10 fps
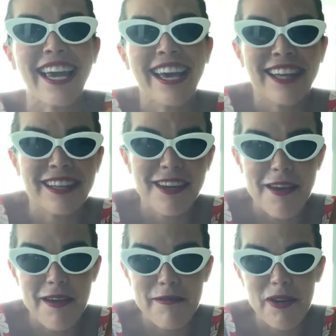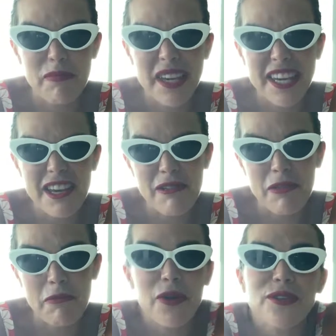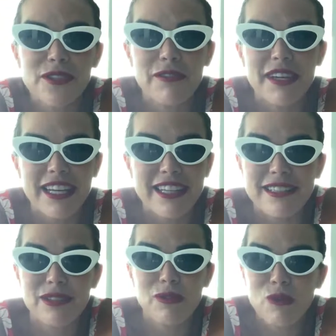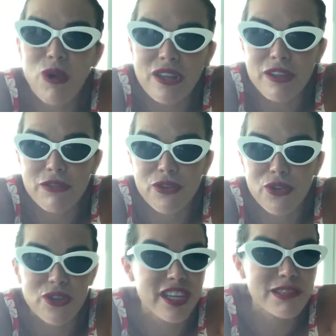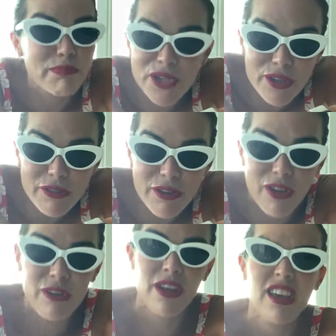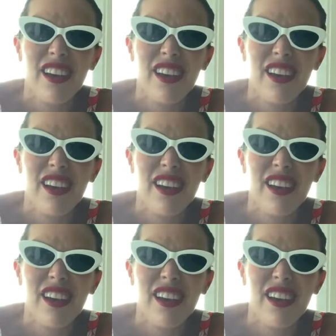and about making the most of it. It's wonderful, it's beautiful.